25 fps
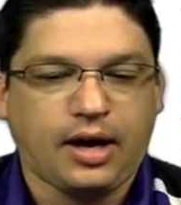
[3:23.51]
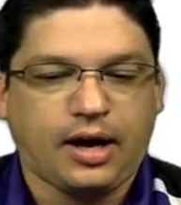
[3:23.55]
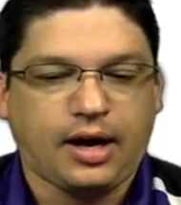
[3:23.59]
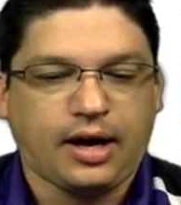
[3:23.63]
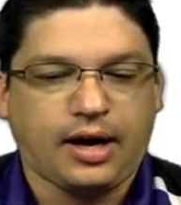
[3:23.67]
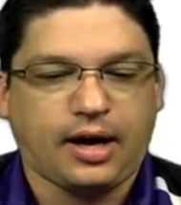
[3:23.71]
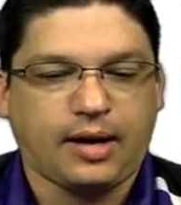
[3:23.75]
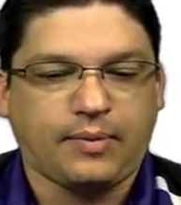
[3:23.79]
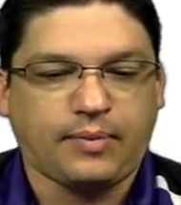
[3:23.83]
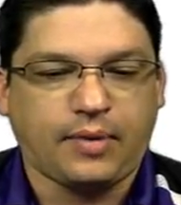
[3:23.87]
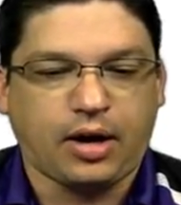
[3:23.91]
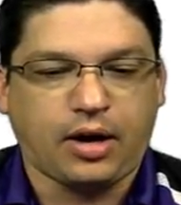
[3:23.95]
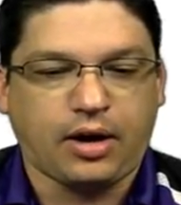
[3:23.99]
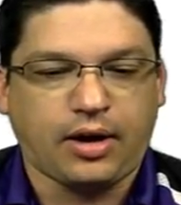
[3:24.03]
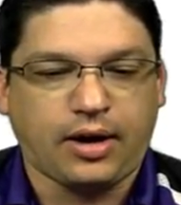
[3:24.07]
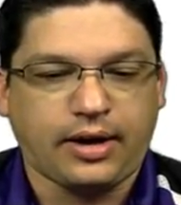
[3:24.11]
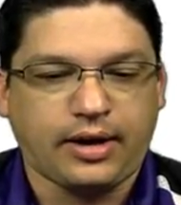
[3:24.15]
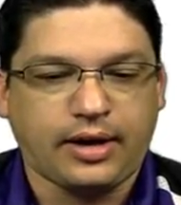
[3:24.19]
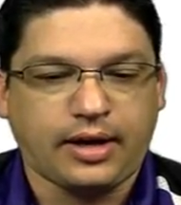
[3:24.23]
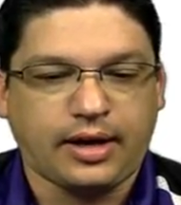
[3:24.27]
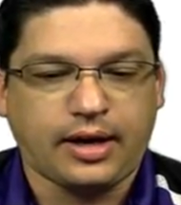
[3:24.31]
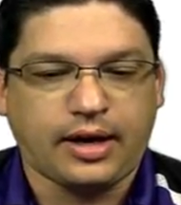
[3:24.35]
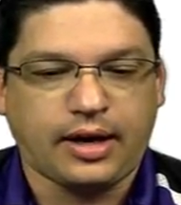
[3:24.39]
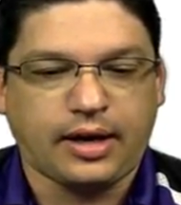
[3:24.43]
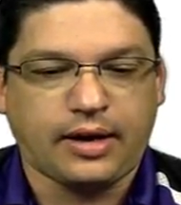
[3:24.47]
um,
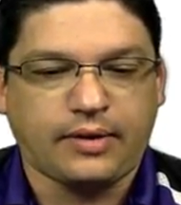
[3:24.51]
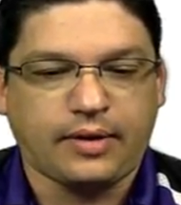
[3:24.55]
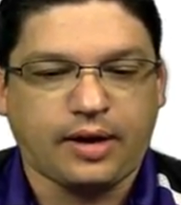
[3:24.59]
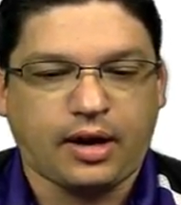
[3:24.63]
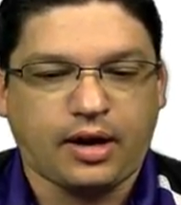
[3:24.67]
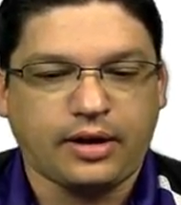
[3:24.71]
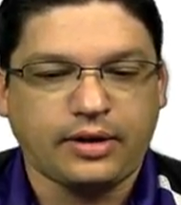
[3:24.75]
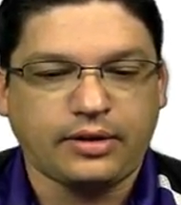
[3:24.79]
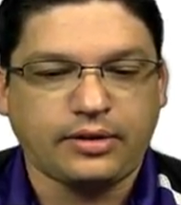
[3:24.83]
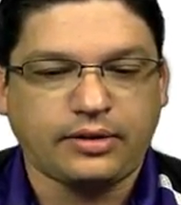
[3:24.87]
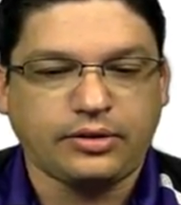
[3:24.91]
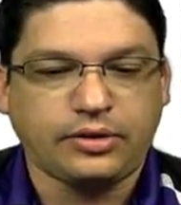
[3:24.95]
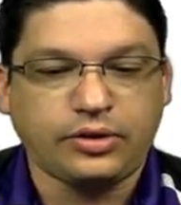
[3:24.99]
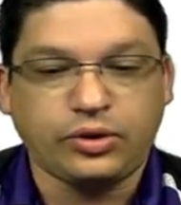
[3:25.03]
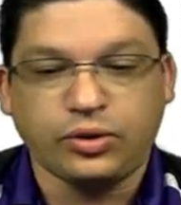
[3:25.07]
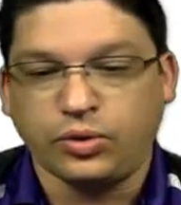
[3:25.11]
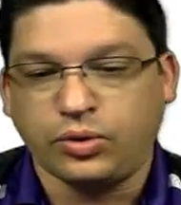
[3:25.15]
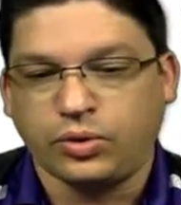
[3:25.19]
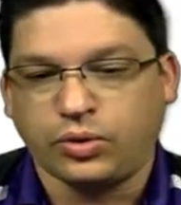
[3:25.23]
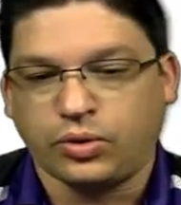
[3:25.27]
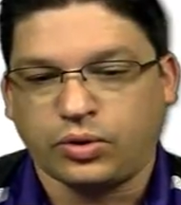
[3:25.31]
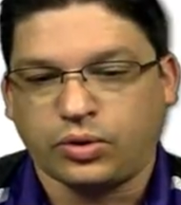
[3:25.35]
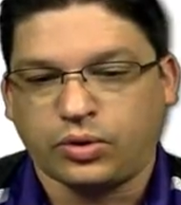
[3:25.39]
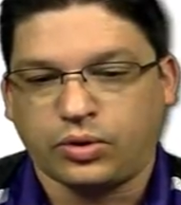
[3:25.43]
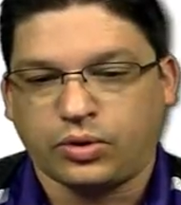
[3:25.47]
on, uh, on
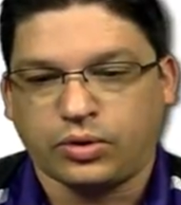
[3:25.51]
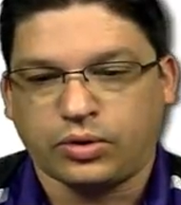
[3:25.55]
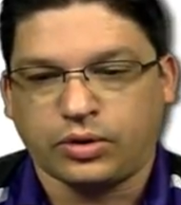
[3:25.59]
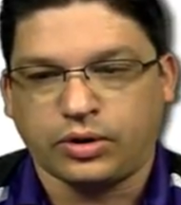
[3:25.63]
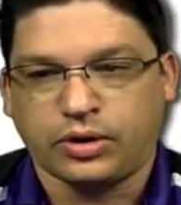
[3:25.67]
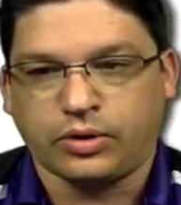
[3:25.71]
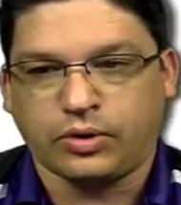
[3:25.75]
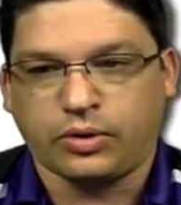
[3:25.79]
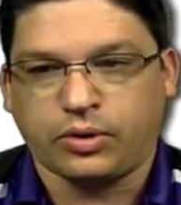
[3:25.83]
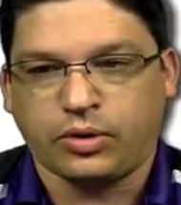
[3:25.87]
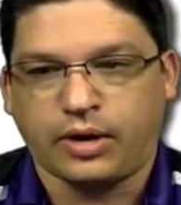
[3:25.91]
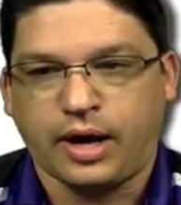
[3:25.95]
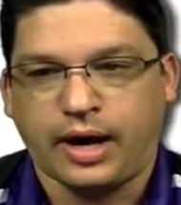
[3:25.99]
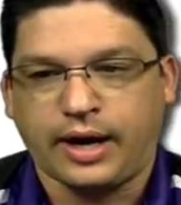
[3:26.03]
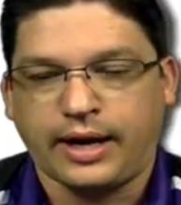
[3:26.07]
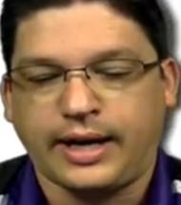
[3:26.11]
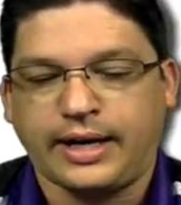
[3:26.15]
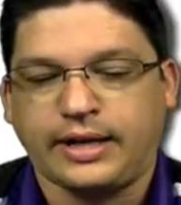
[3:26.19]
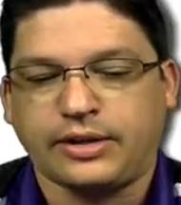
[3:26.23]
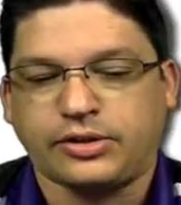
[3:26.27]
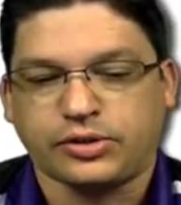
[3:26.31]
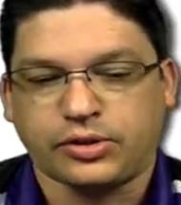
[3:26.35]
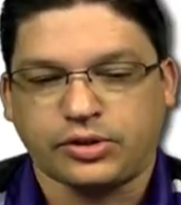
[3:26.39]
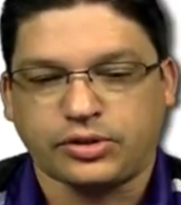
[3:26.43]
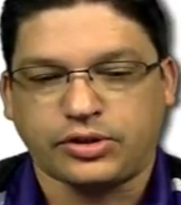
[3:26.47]
Google or, or on
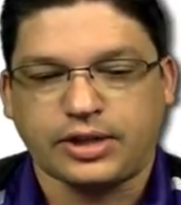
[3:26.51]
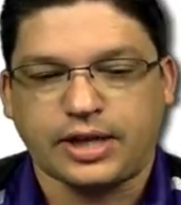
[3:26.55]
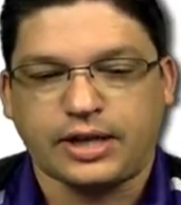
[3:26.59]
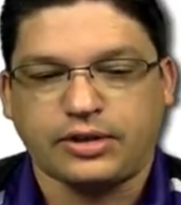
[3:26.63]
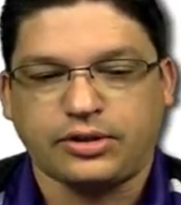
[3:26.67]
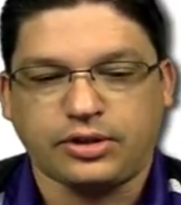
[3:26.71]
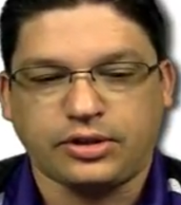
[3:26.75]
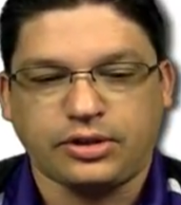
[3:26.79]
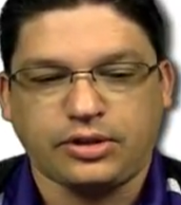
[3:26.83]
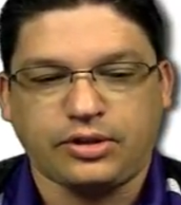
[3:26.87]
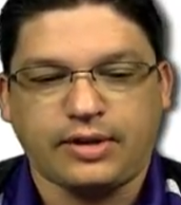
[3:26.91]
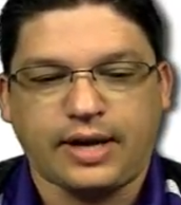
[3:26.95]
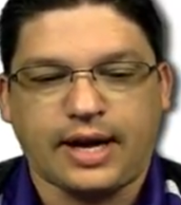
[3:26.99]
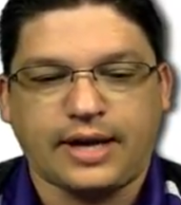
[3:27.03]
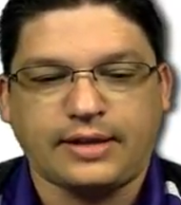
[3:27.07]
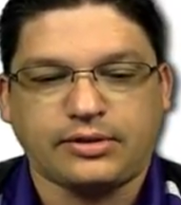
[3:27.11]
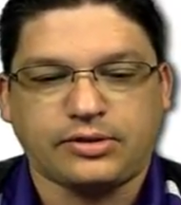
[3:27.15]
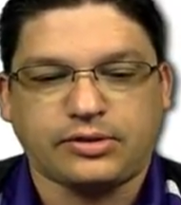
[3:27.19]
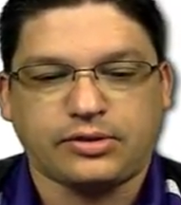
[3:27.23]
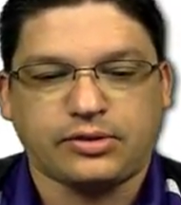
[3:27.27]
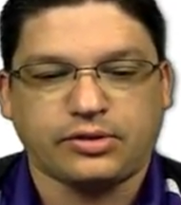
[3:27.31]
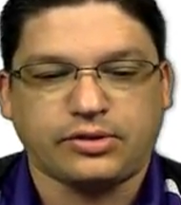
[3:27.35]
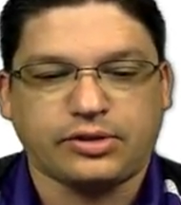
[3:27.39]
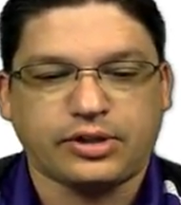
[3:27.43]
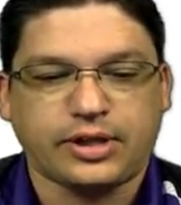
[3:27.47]
any search engine, you'd add
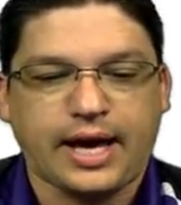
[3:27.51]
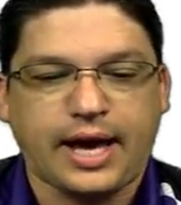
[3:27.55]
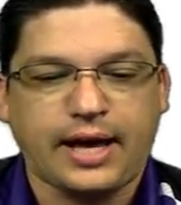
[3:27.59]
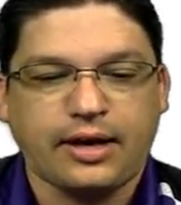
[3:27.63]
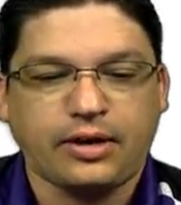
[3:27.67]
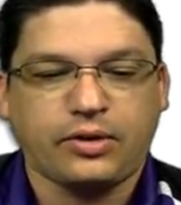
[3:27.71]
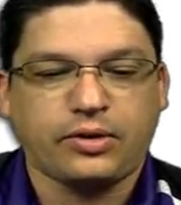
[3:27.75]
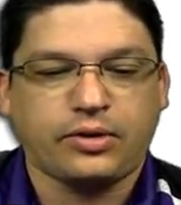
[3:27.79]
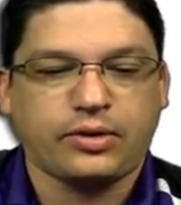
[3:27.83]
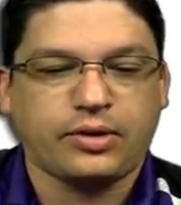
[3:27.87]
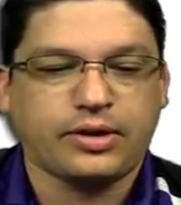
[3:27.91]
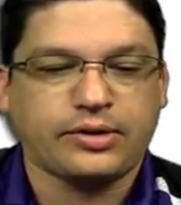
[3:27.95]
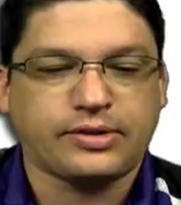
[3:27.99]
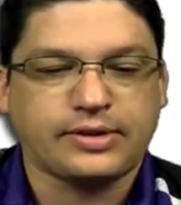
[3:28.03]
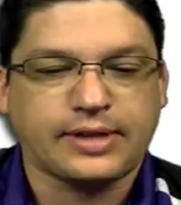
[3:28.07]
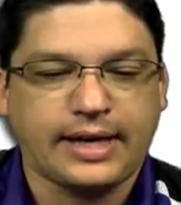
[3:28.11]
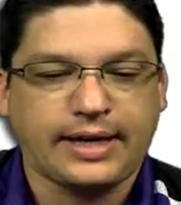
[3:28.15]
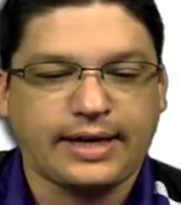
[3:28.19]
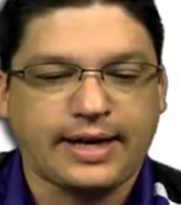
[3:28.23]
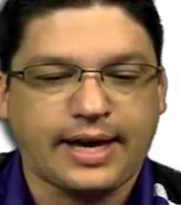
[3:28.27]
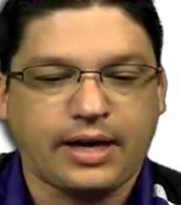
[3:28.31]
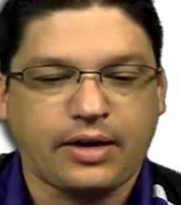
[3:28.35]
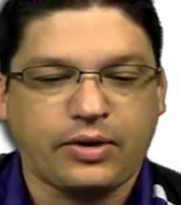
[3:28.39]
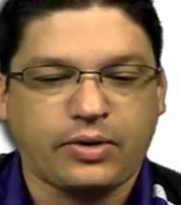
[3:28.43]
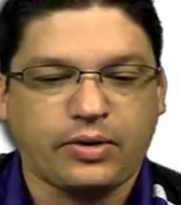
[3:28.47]
search category or
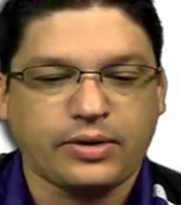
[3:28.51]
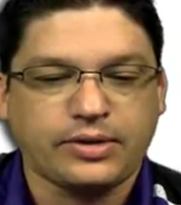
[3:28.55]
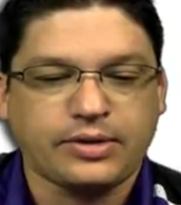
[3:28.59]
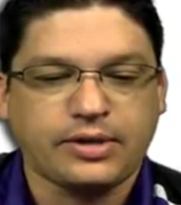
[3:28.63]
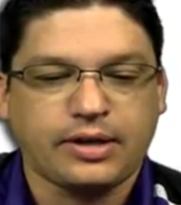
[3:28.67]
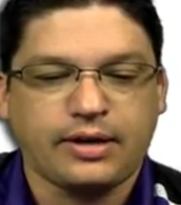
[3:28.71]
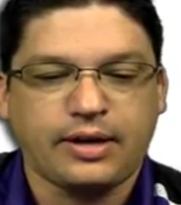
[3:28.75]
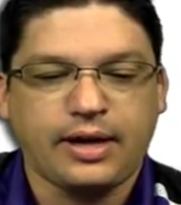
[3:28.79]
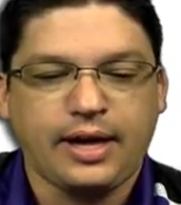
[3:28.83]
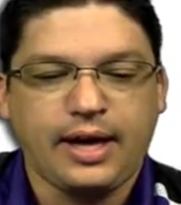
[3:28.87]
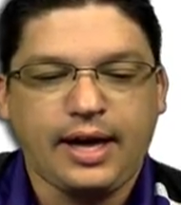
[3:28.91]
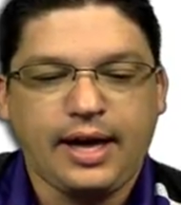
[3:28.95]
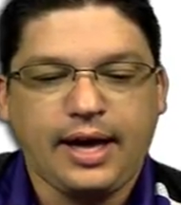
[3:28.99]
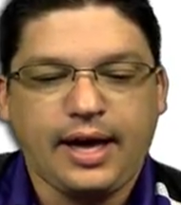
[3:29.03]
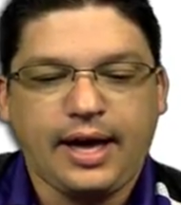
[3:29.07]
site categories there.